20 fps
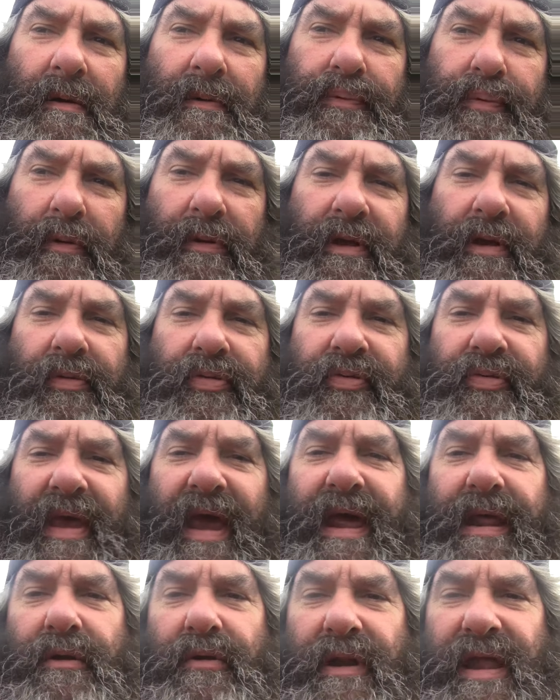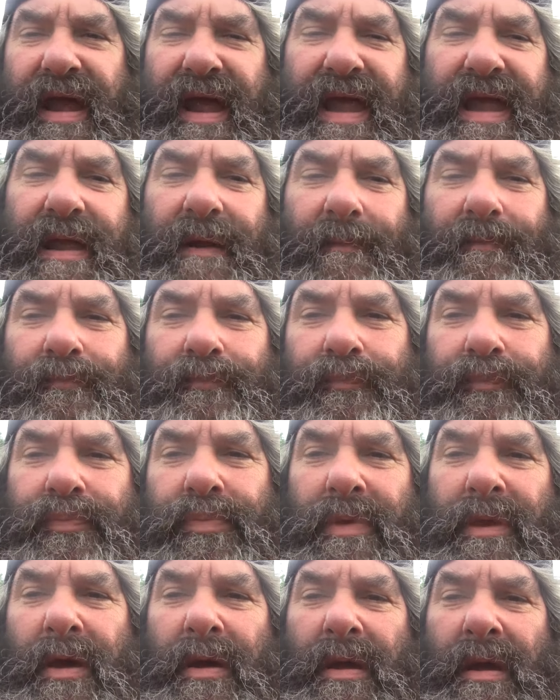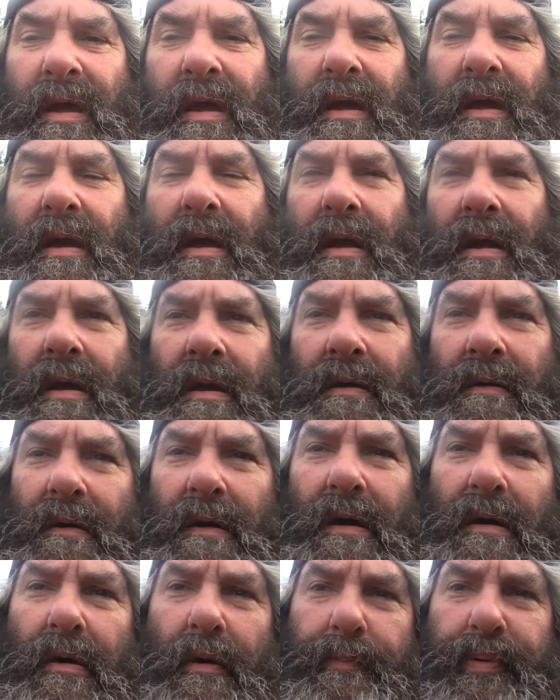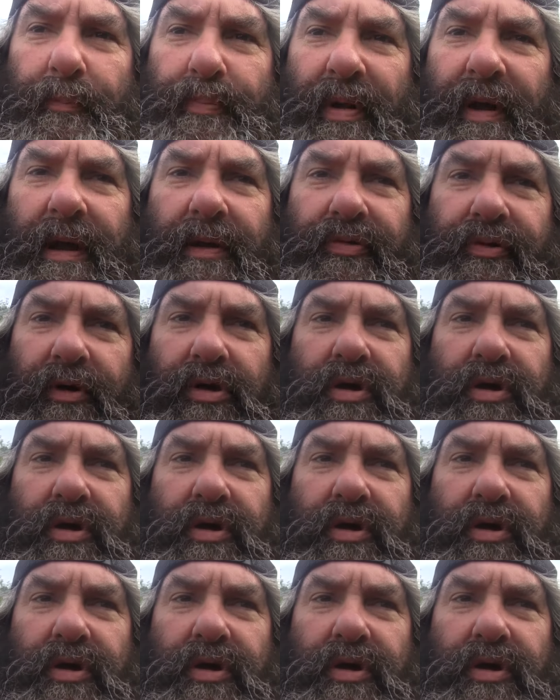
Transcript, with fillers: for this Saturday? Well, I hope your plans are